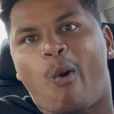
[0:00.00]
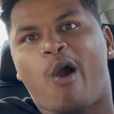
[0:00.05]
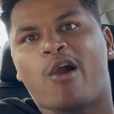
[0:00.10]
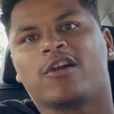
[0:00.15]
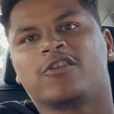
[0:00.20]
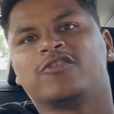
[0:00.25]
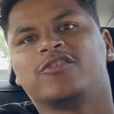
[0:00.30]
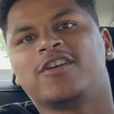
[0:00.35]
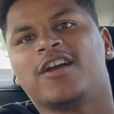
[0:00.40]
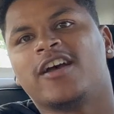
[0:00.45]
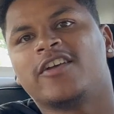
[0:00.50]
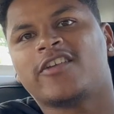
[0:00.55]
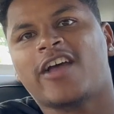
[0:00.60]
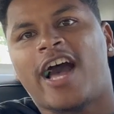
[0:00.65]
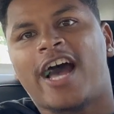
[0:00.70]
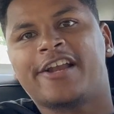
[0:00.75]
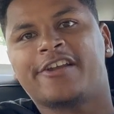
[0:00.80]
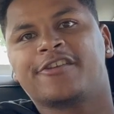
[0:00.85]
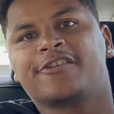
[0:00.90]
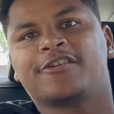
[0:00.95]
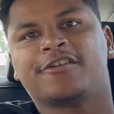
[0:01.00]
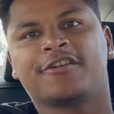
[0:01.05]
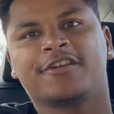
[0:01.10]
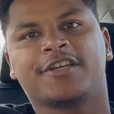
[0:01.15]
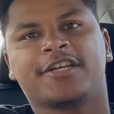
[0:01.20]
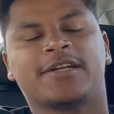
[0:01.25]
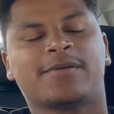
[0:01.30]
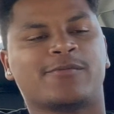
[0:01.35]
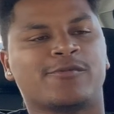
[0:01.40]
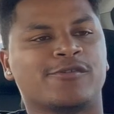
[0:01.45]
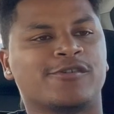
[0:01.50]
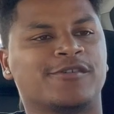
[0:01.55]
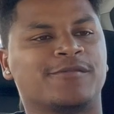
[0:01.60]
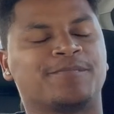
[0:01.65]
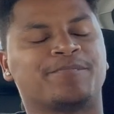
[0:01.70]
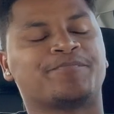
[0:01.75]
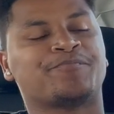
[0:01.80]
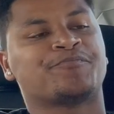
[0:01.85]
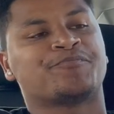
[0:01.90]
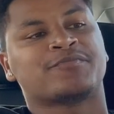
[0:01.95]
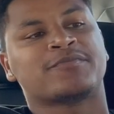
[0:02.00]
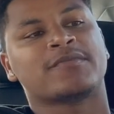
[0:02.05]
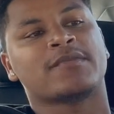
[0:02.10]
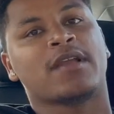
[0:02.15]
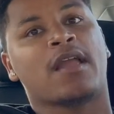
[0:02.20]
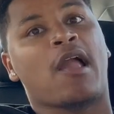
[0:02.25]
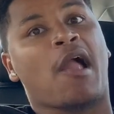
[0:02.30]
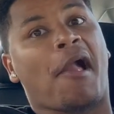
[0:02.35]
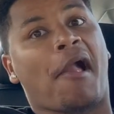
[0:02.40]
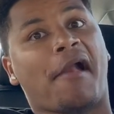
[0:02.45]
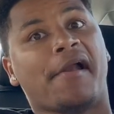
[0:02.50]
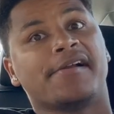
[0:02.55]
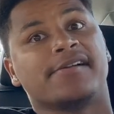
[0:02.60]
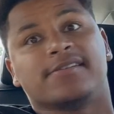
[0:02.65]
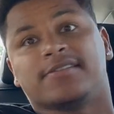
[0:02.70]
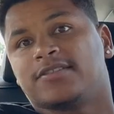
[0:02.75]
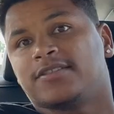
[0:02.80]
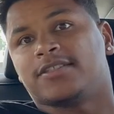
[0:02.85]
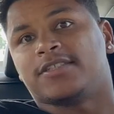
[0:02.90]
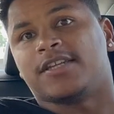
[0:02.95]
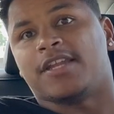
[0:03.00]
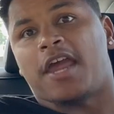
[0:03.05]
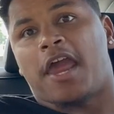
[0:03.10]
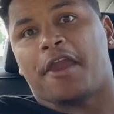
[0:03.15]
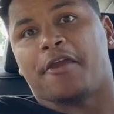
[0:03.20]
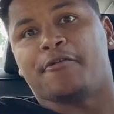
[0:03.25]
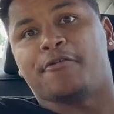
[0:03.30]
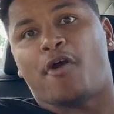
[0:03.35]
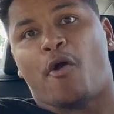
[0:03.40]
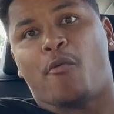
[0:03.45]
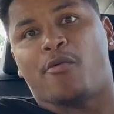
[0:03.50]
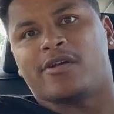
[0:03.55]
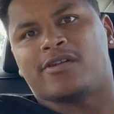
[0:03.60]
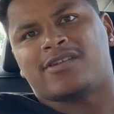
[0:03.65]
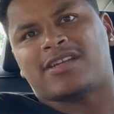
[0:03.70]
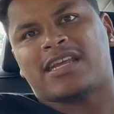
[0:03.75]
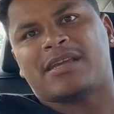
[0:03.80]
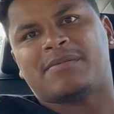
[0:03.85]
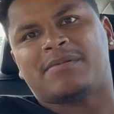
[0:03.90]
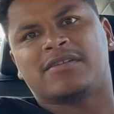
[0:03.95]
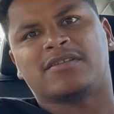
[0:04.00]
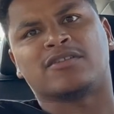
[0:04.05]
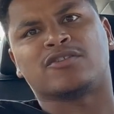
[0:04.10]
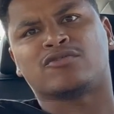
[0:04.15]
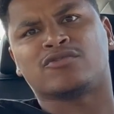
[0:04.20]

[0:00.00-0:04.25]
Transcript: All right, you guys. I just turned the camera on. And then uh, you know what the time it is.